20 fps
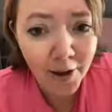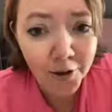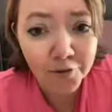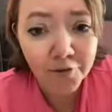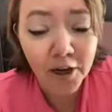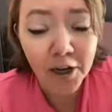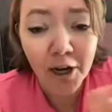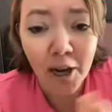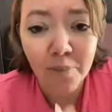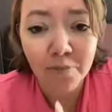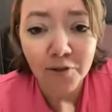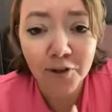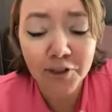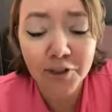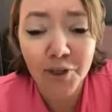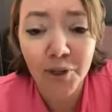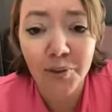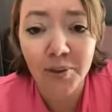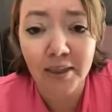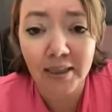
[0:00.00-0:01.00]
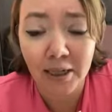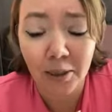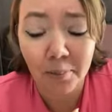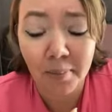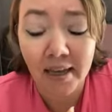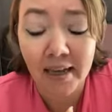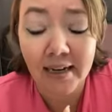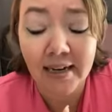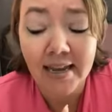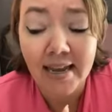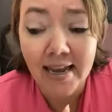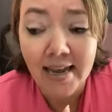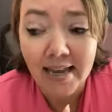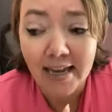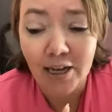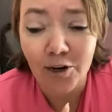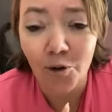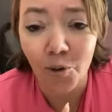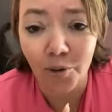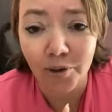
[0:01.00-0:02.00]
out of our comfort zone a little bit
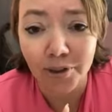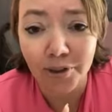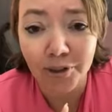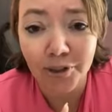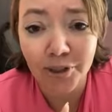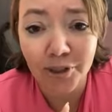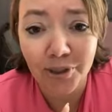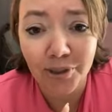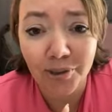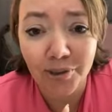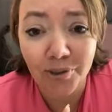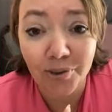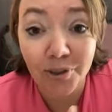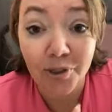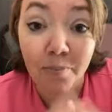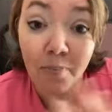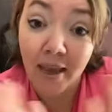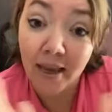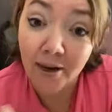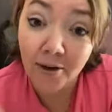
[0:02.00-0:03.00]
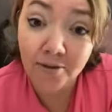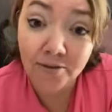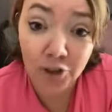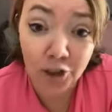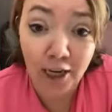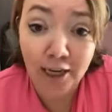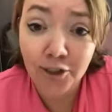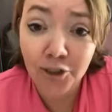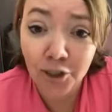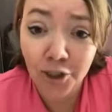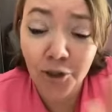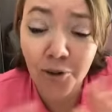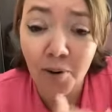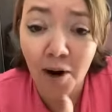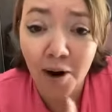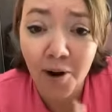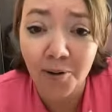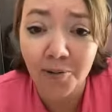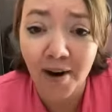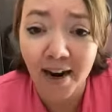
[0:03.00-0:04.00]
in order to make change and
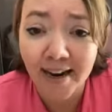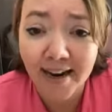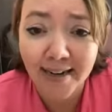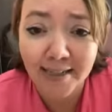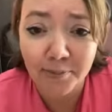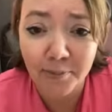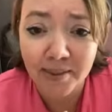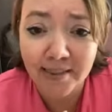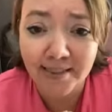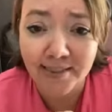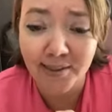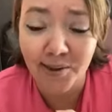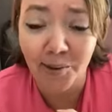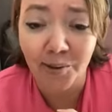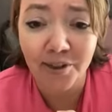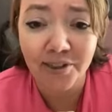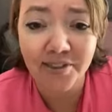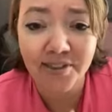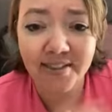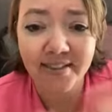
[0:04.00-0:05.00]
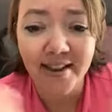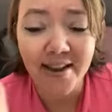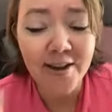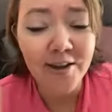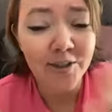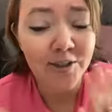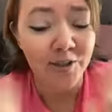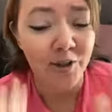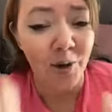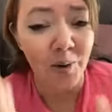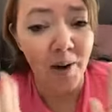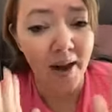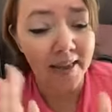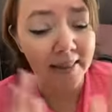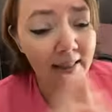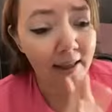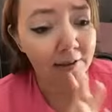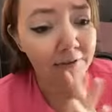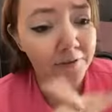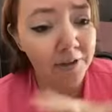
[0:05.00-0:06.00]
grow, right, as business owners. So I
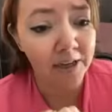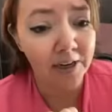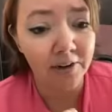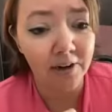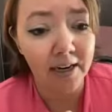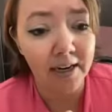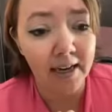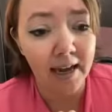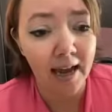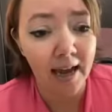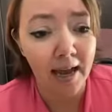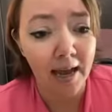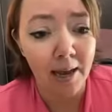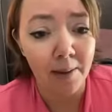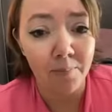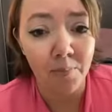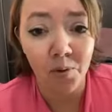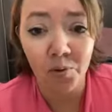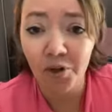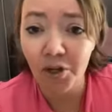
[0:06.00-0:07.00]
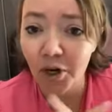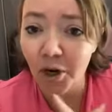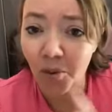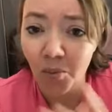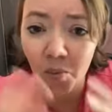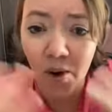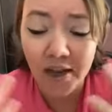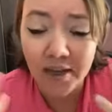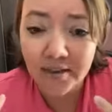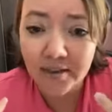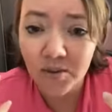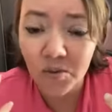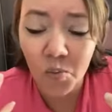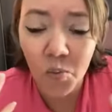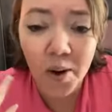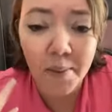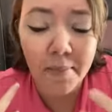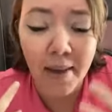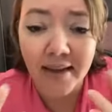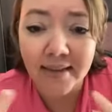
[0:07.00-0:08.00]
love hearing,
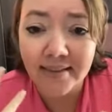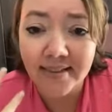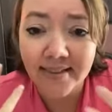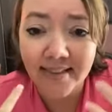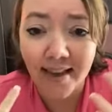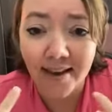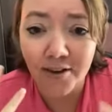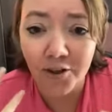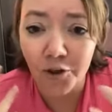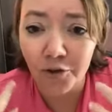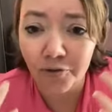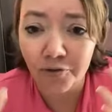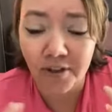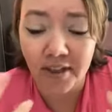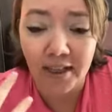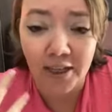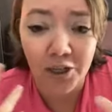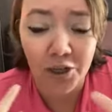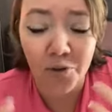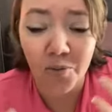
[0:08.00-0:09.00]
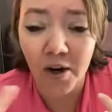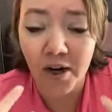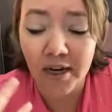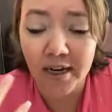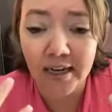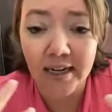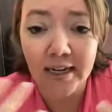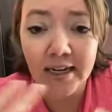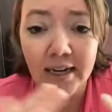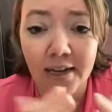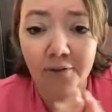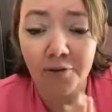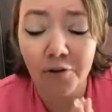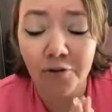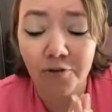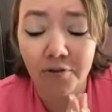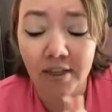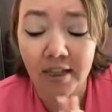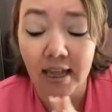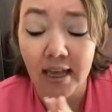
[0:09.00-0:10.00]
what mindset you feel like you are in. If
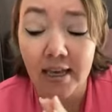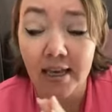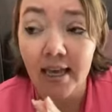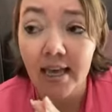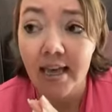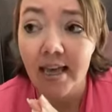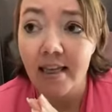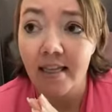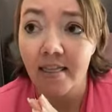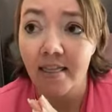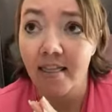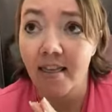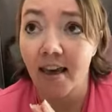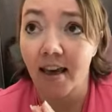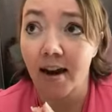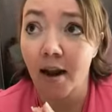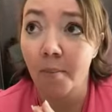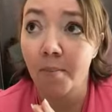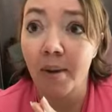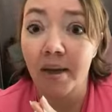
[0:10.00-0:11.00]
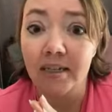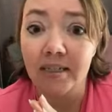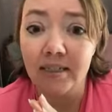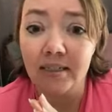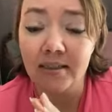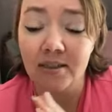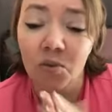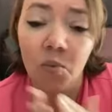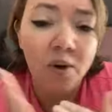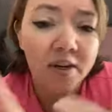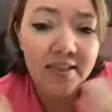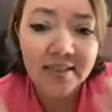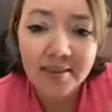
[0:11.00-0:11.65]
you feel like that abundance,